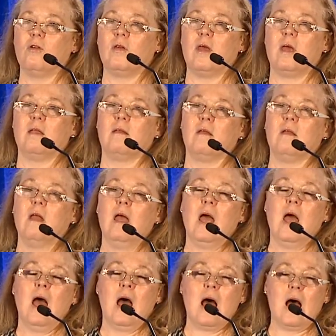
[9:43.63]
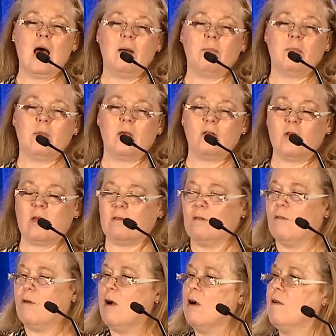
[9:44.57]
She had
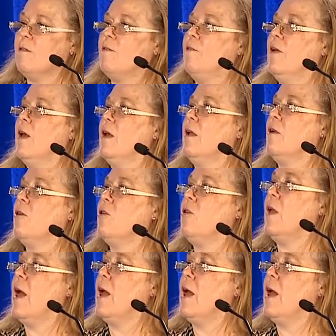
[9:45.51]
congestive heart failure, she